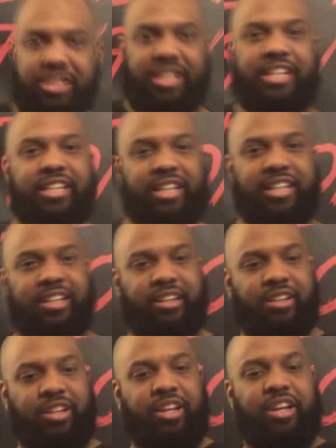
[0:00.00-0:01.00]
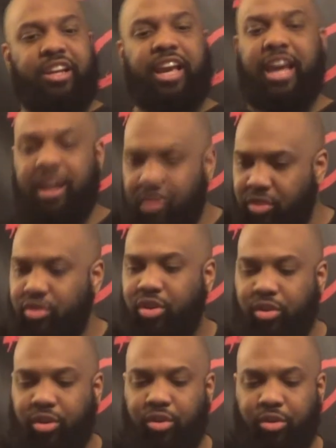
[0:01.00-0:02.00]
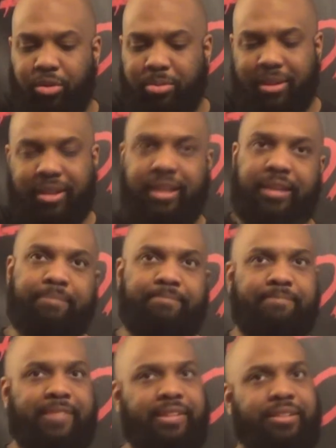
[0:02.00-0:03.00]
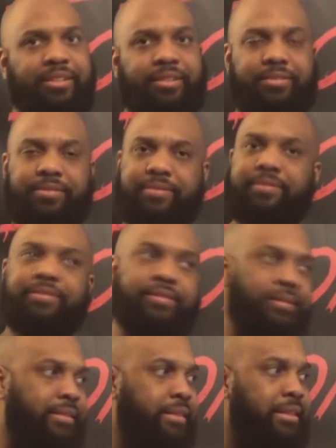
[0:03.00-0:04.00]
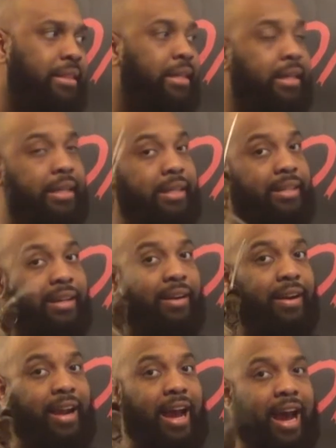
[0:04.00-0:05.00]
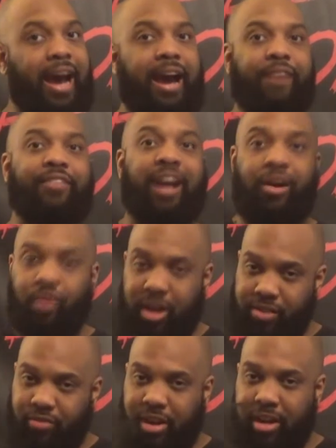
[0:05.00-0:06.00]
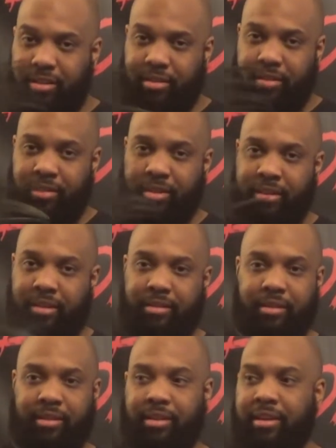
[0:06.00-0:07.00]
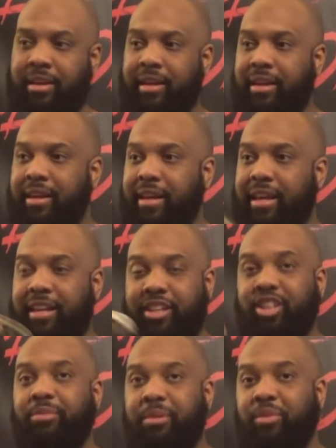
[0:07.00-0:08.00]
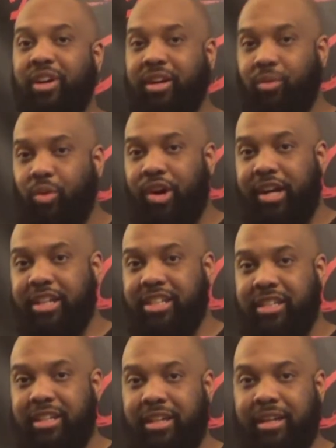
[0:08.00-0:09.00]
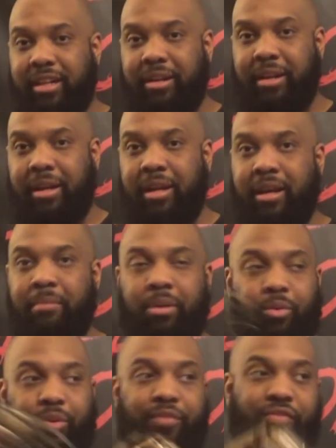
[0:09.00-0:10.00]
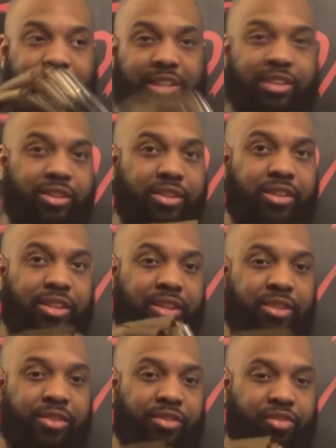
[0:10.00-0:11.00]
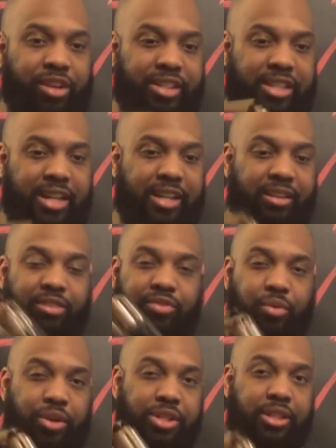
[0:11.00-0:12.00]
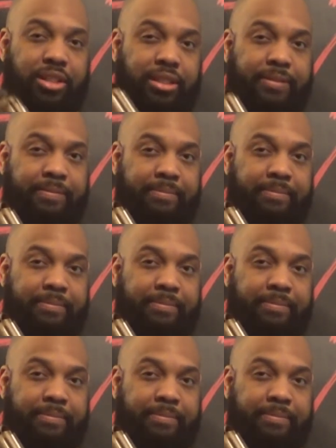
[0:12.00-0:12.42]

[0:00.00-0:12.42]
cheating and the game controller arm thing, glove. Sorry, when I watch Friday the 13th, it's something I can watch. But with this series franchise, unfortunately,